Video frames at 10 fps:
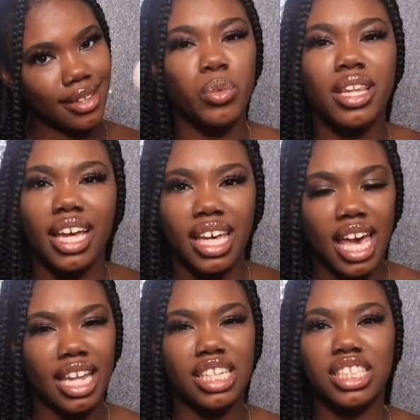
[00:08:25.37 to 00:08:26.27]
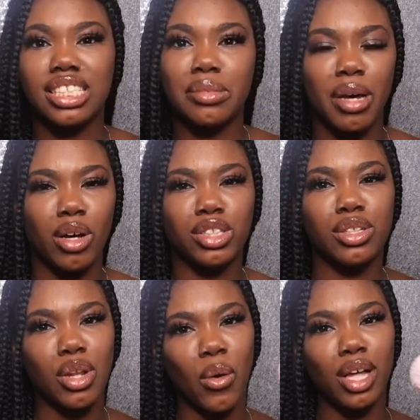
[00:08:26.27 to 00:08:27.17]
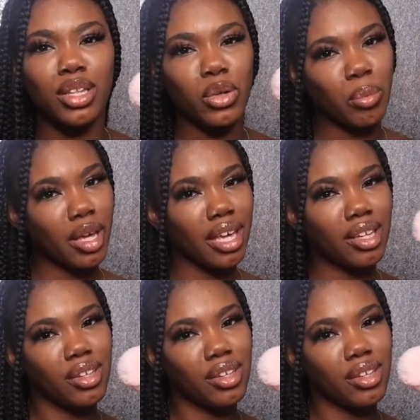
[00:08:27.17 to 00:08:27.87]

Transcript: Sweet Like Candy just smells, you know, a little bit,